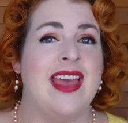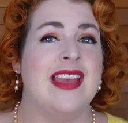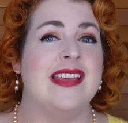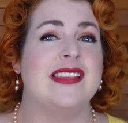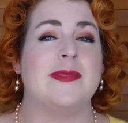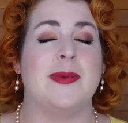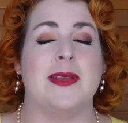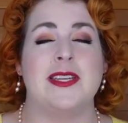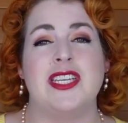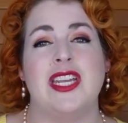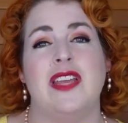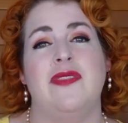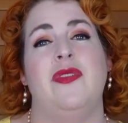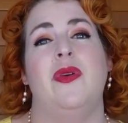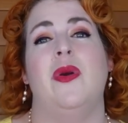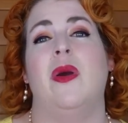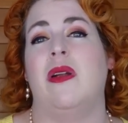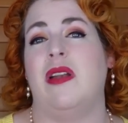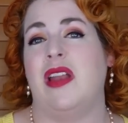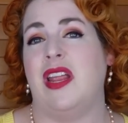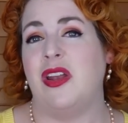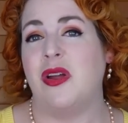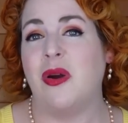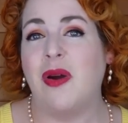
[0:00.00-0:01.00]
especially if you
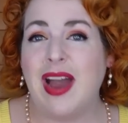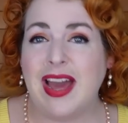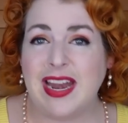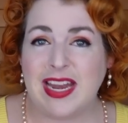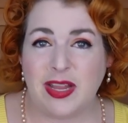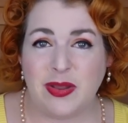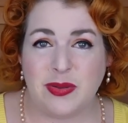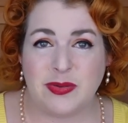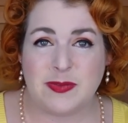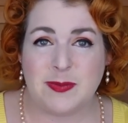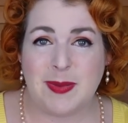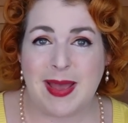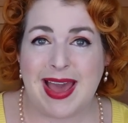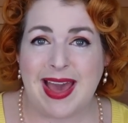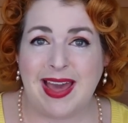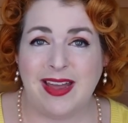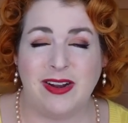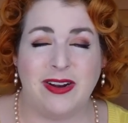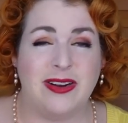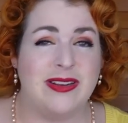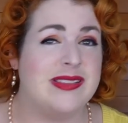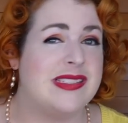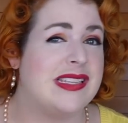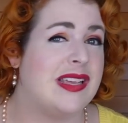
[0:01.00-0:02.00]
already know how to use
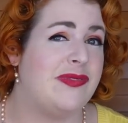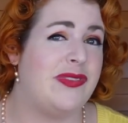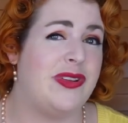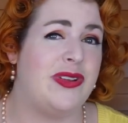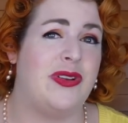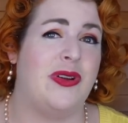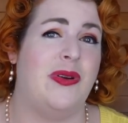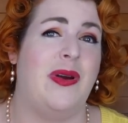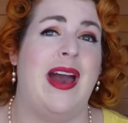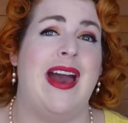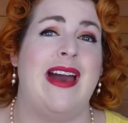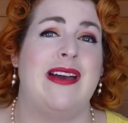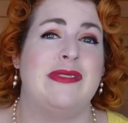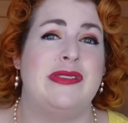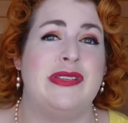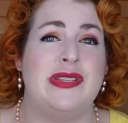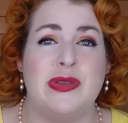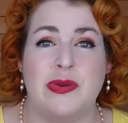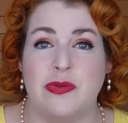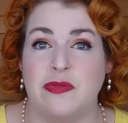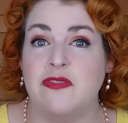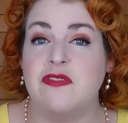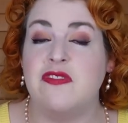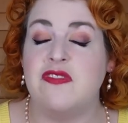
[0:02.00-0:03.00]
patterns, if you know how
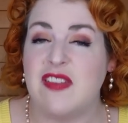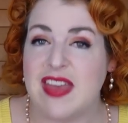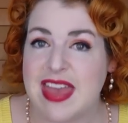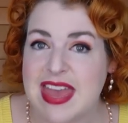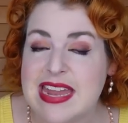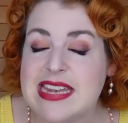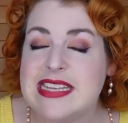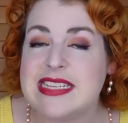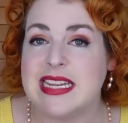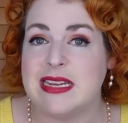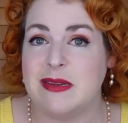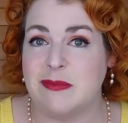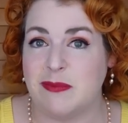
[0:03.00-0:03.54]
to fit